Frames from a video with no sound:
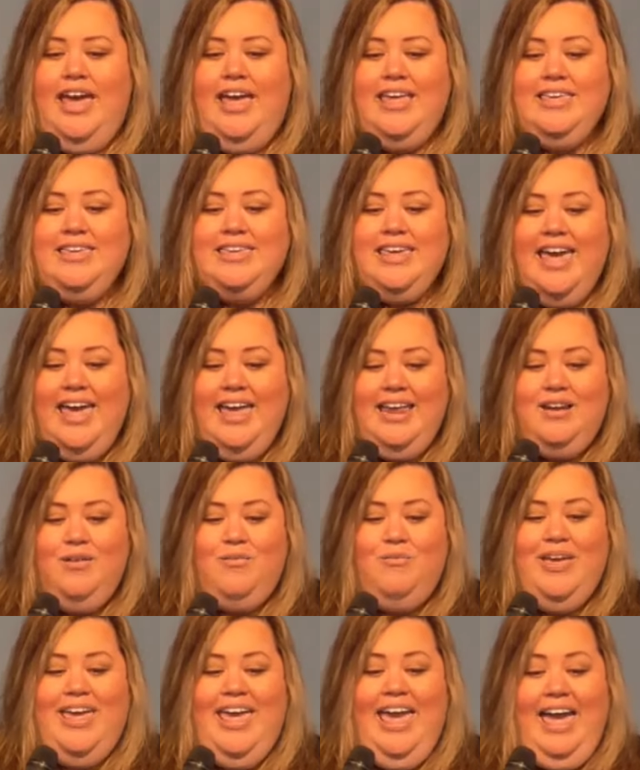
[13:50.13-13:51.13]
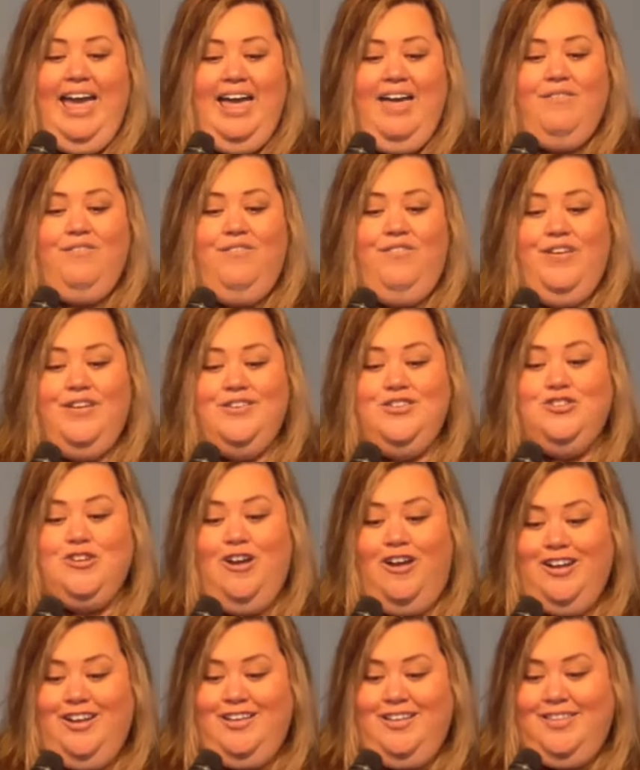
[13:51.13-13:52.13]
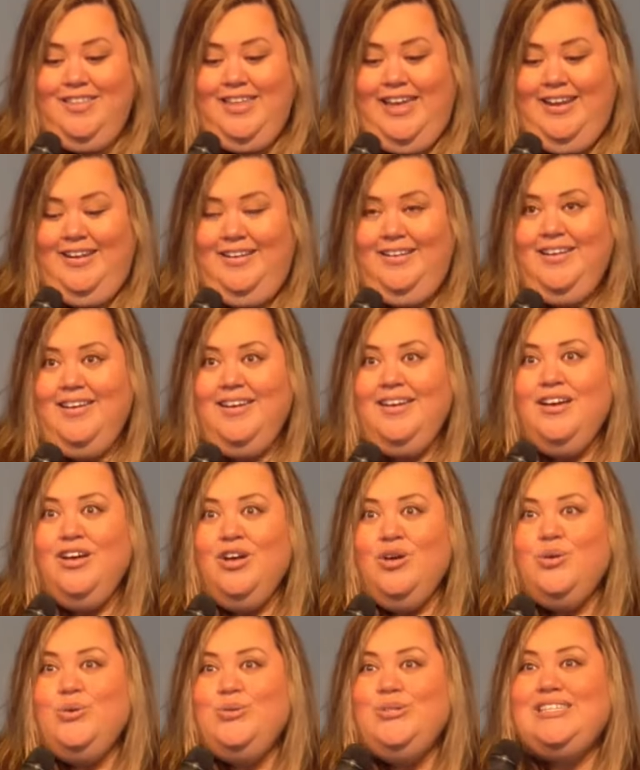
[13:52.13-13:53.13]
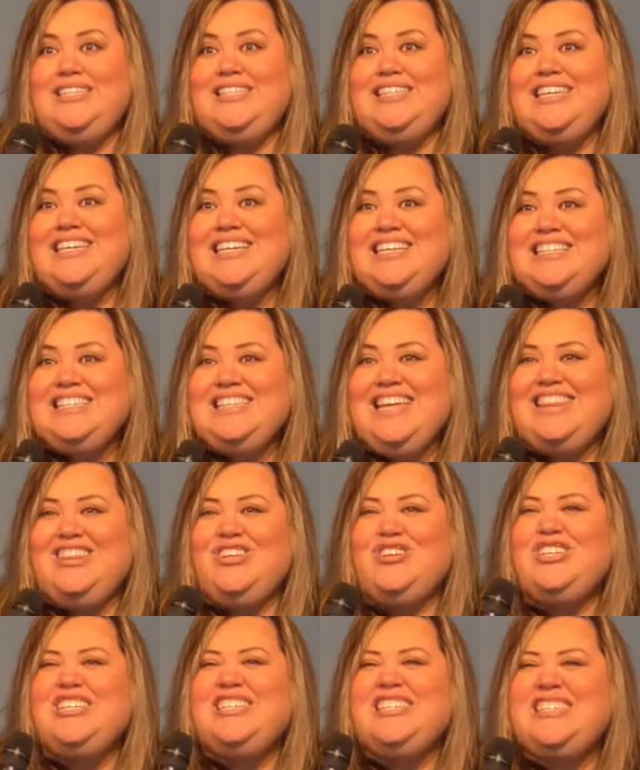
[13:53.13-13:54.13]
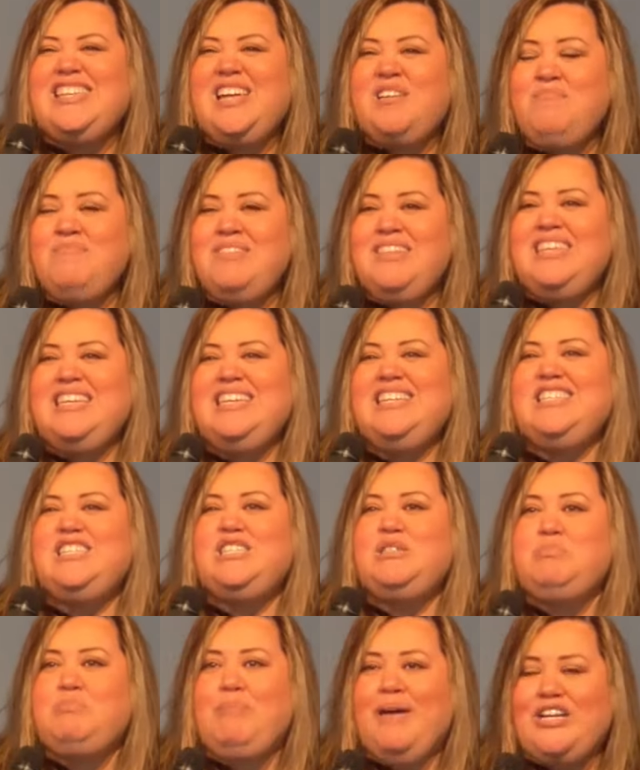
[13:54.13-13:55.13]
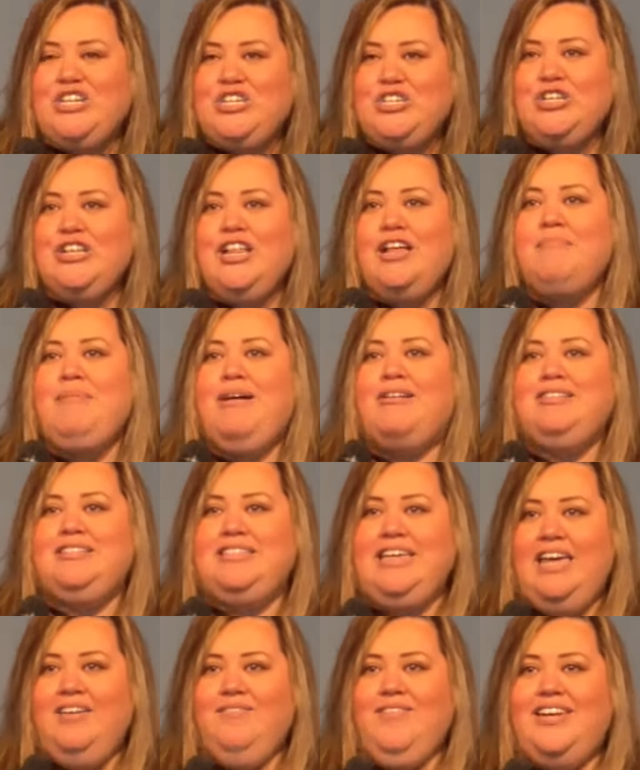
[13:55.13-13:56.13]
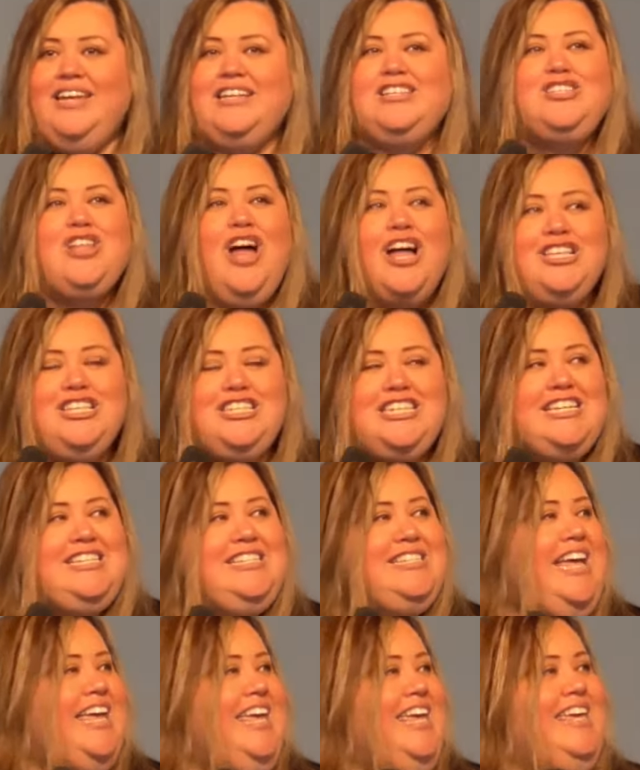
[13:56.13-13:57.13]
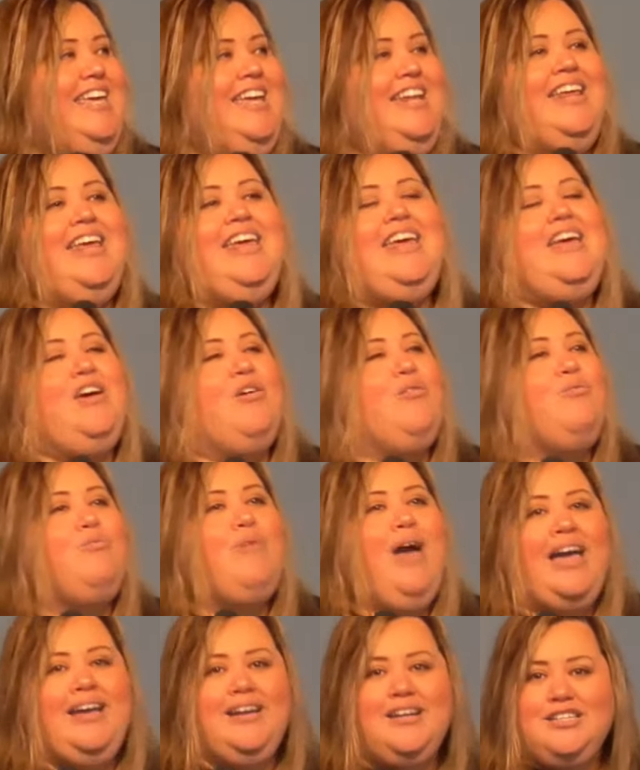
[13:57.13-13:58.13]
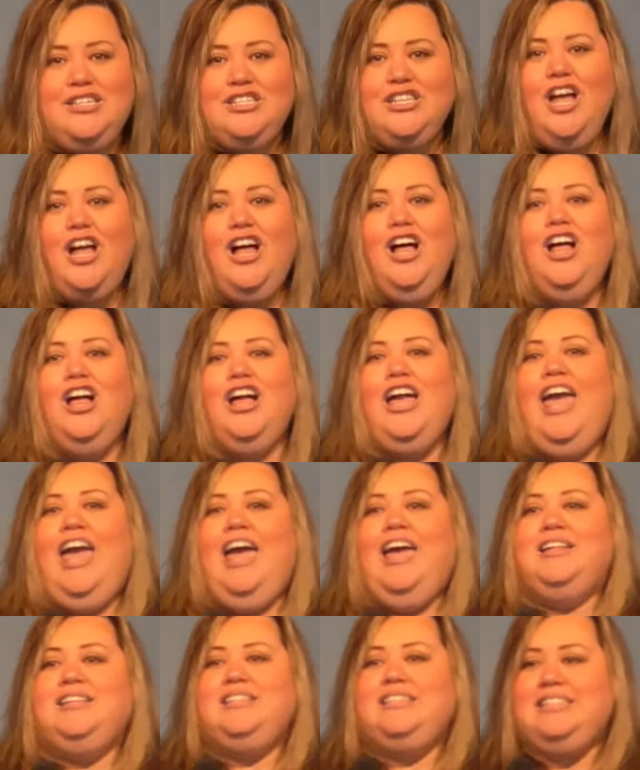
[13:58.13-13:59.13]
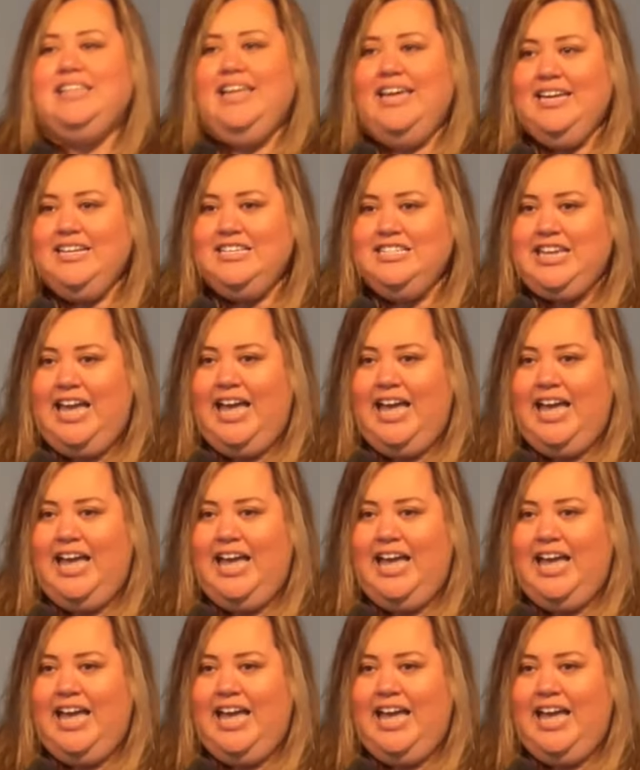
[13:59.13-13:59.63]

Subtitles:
And yet we have Jonathan, who sees that there's something special about David. It's not just that he can write a song and slay a